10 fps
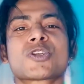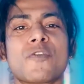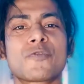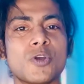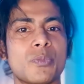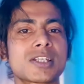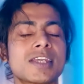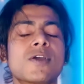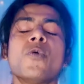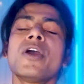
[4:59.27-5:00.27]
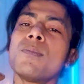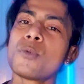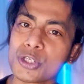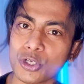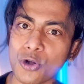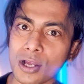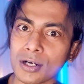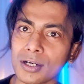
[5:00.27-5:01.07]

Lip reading: of your basic way more stronger.